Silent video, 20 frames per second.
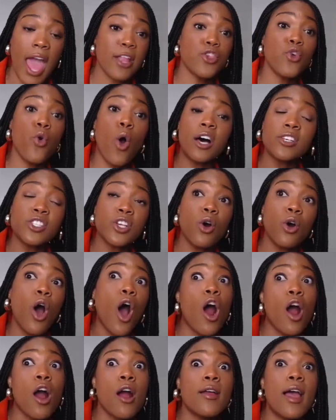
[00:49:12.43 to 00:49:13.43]
And you
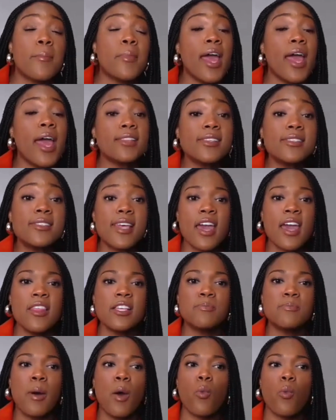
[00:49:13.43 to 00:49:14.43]
also are, I mean, I hate to say this,